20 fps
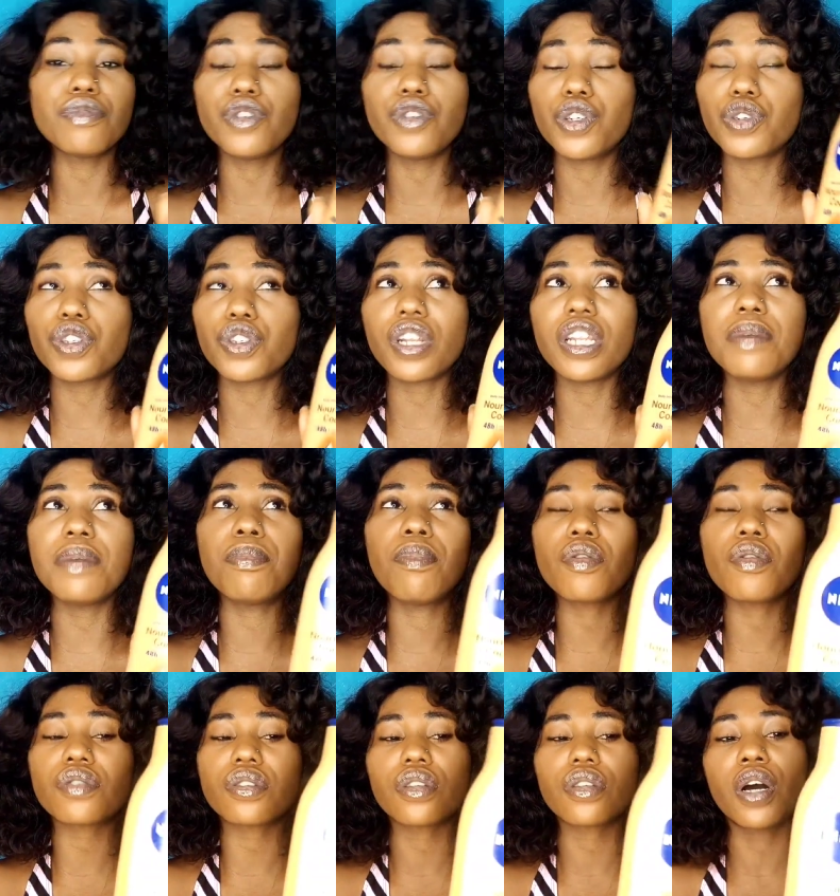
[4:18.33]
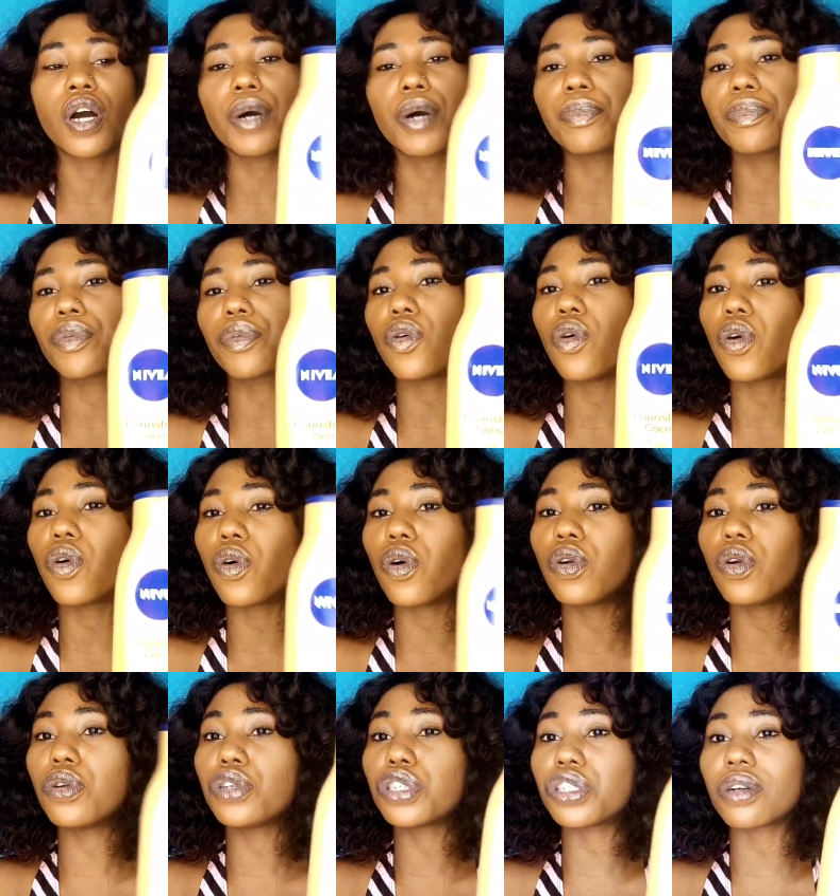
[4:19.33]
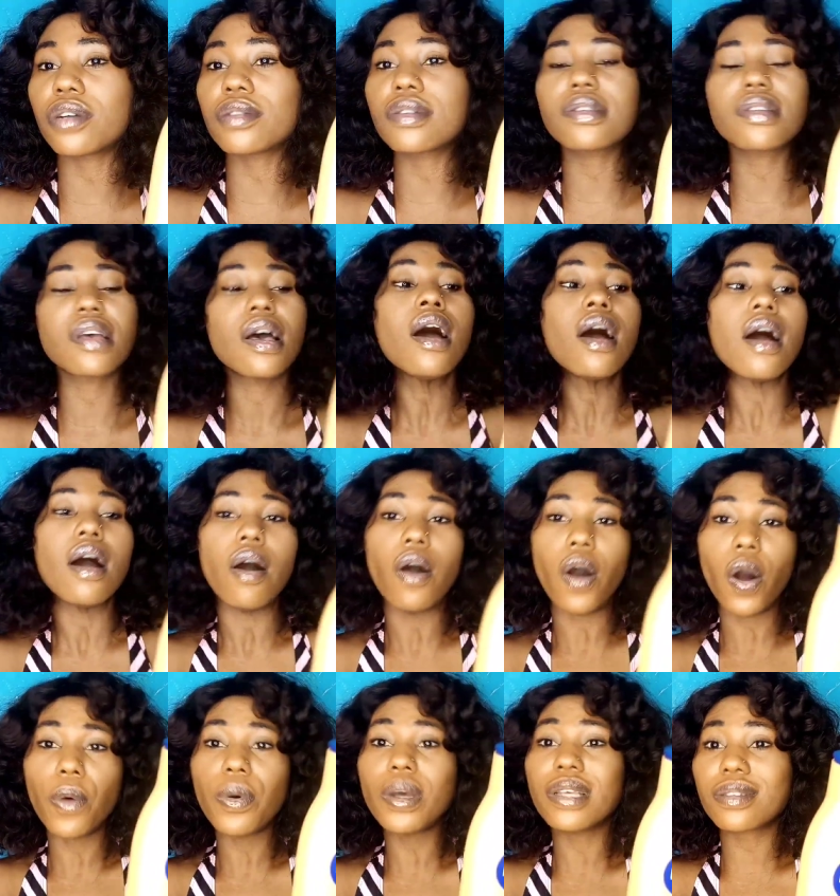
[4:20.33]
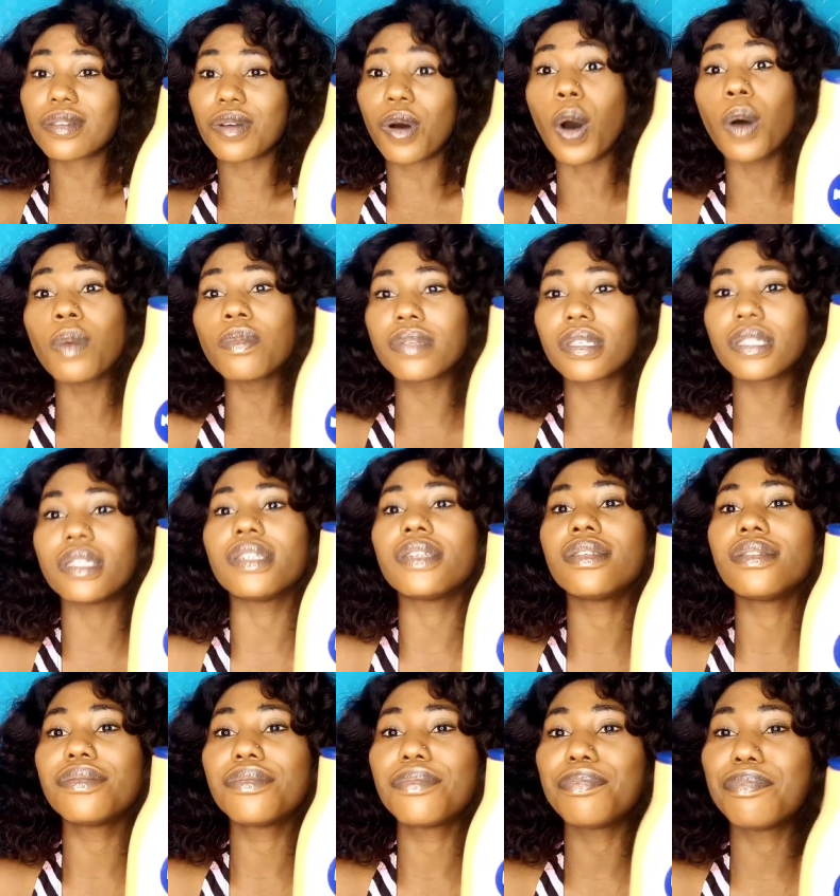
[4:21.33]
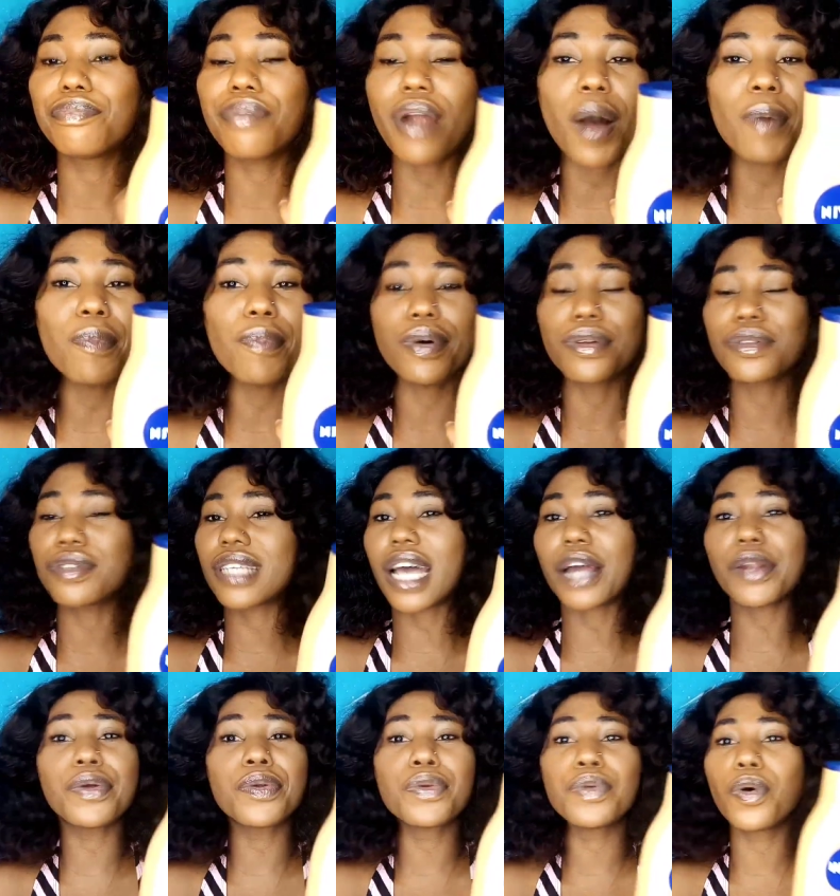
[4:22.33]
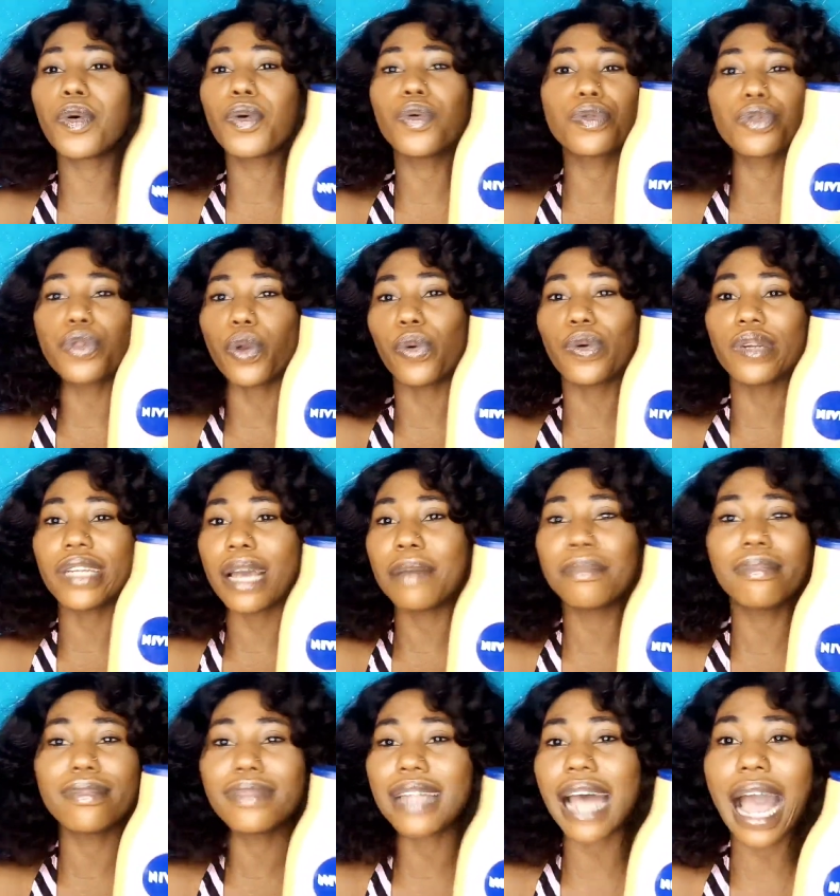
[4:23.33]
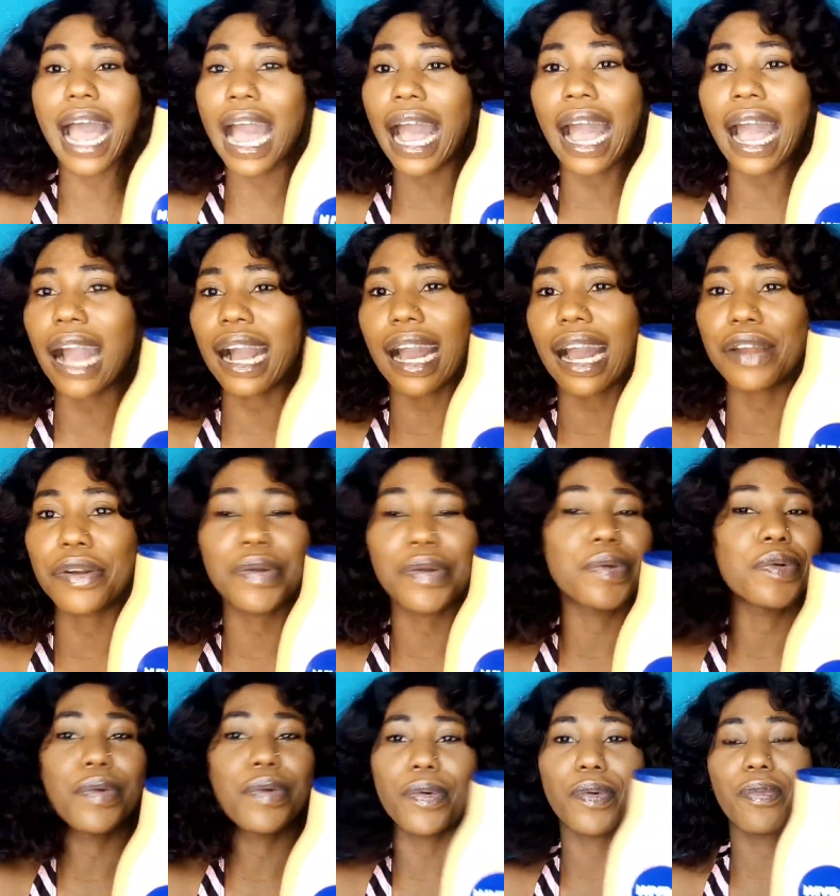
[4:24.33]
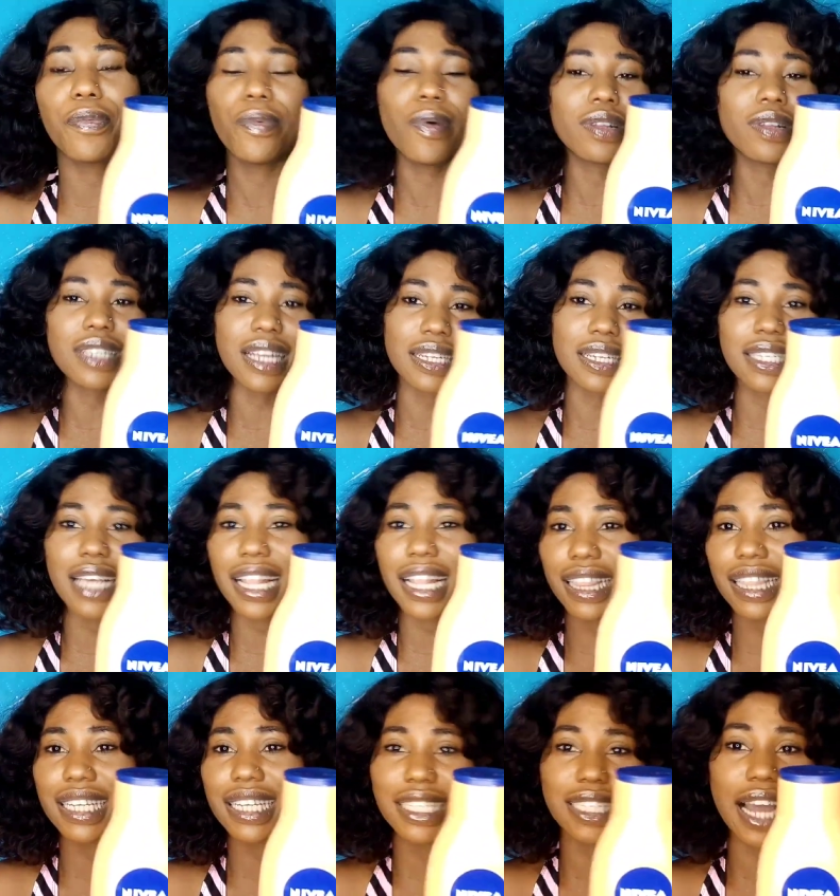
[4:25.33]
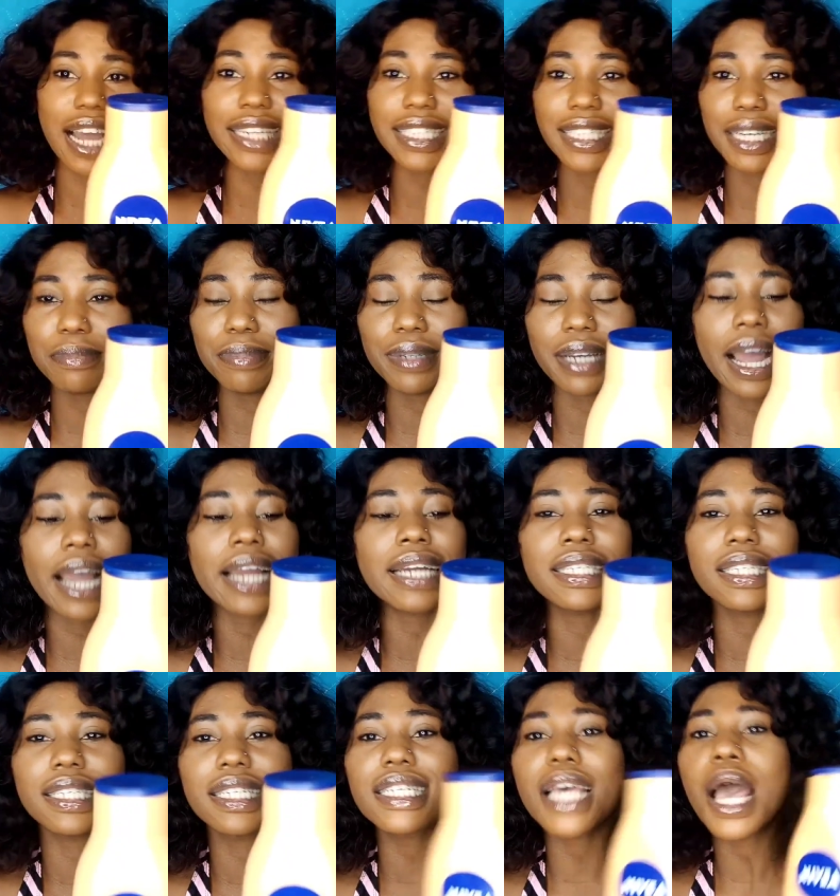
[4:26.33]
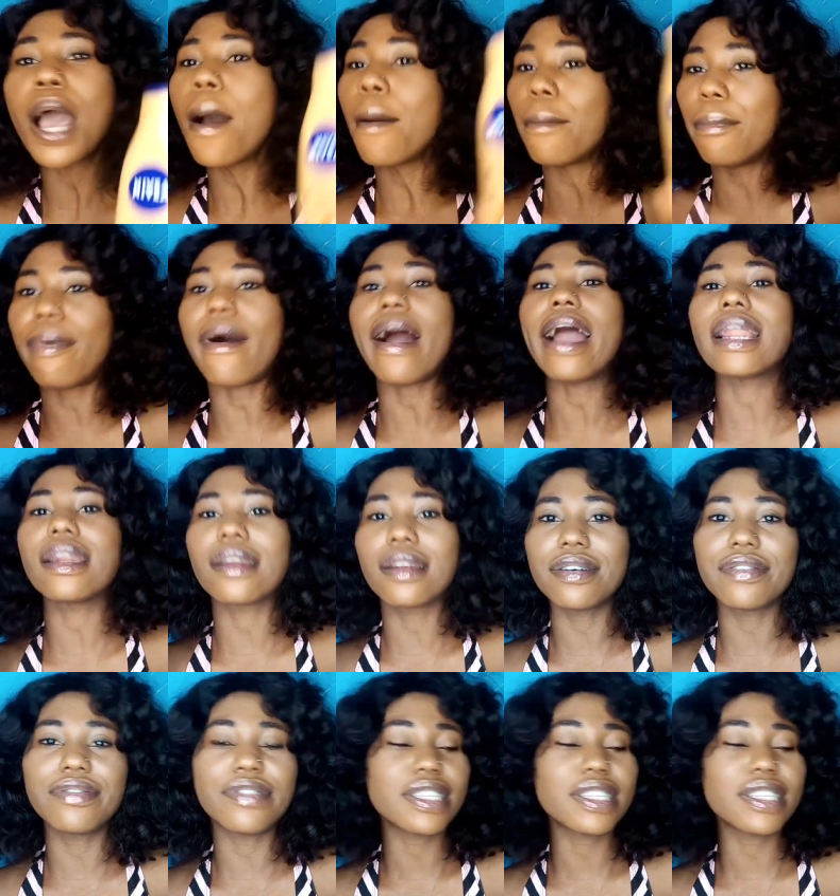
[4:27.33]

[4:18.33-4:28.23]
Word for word: Usually most cocoa lotions always comes in brown bottles. I don't know who told them that hack. I don't know what exactly is the idea behind it, but I love